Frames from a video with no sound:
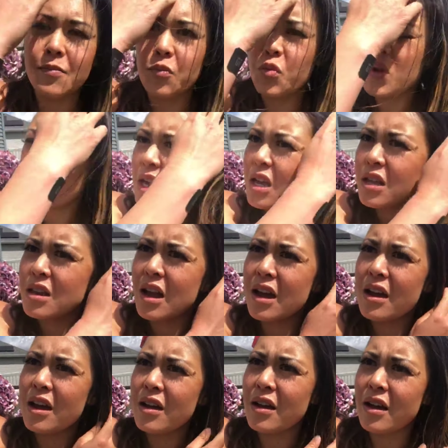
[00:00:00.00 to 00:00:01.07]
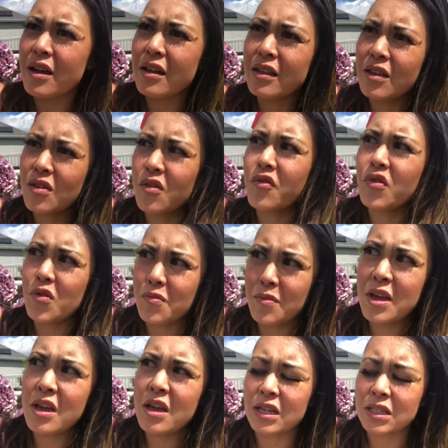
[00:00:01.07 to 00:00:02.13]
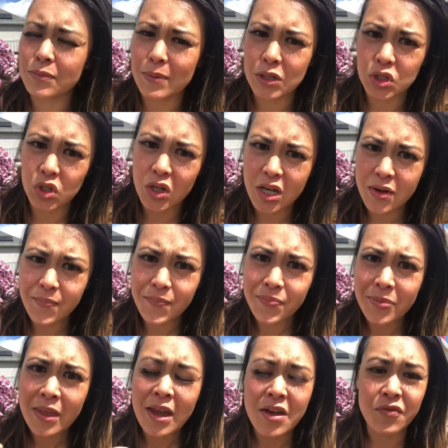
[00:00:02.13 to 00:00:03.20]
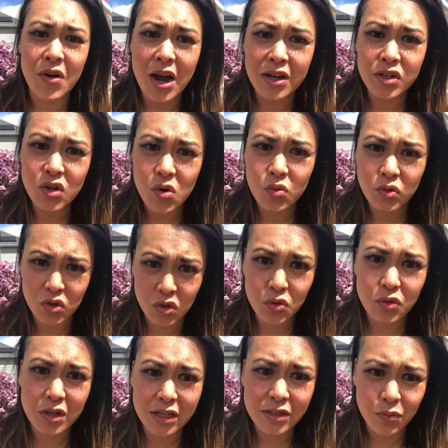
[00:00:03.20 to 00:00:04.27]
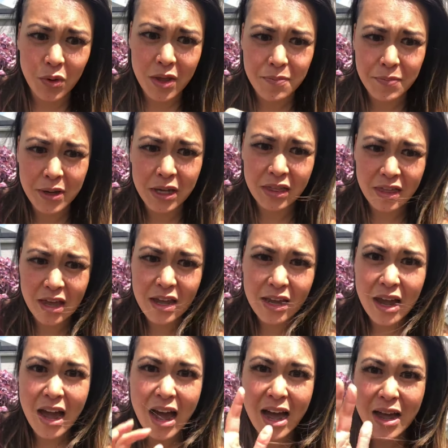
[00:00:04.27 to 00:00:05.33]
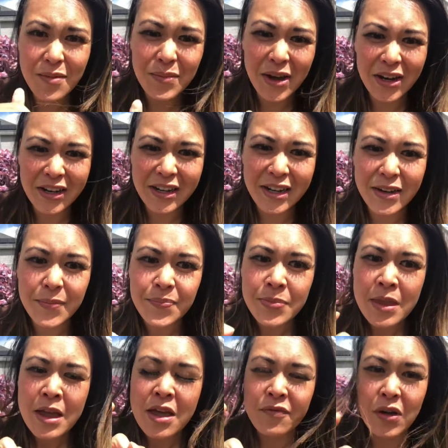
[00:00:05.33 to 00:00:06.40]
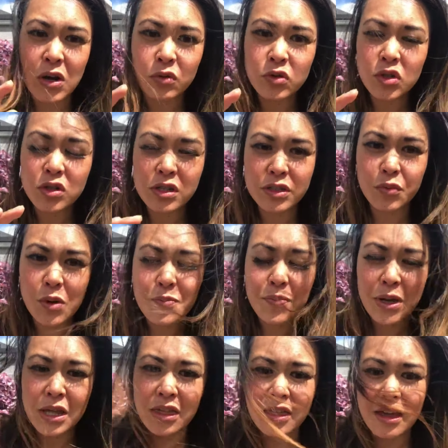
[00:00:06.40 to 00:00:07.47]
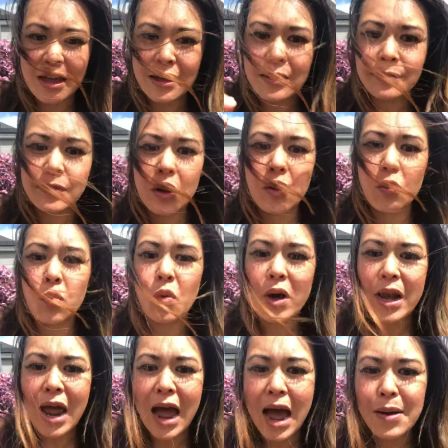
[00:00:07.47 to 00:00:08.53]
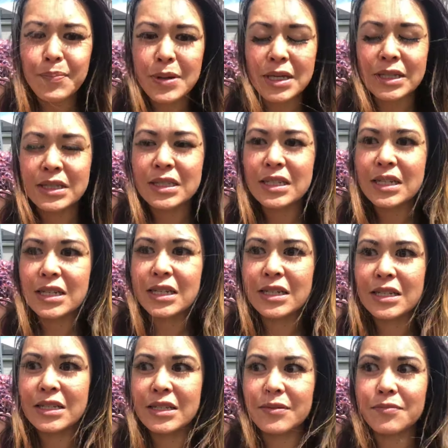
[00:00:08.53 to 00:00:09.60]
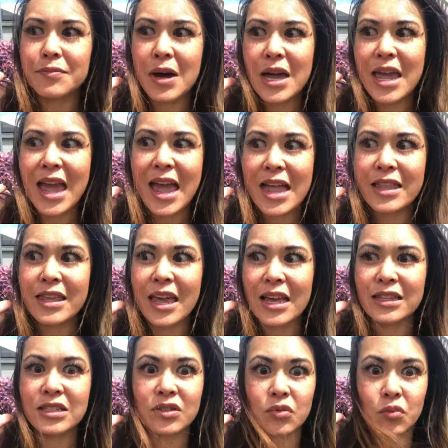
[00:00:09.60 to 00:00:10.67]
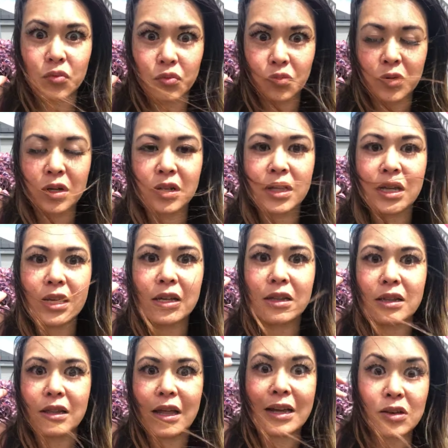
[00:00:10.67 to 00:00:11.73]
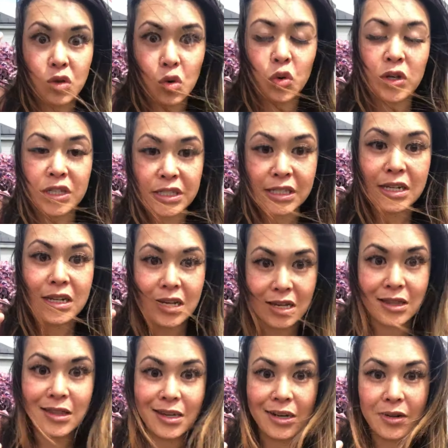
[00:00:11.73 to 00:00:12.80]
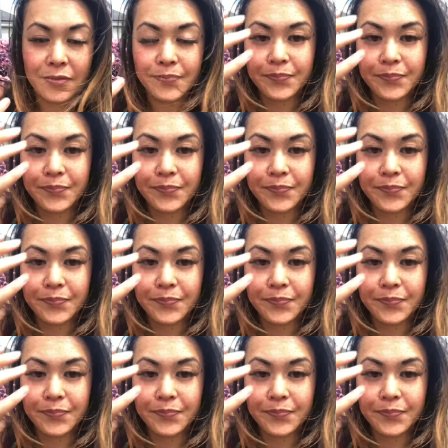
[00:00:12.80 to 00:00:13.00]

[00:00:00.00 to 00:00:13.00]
we can, you know, for me especially, if I don't do this one big thing, hi Monica, if I don't do this one big thing, what happens is my head gets really like noisy in there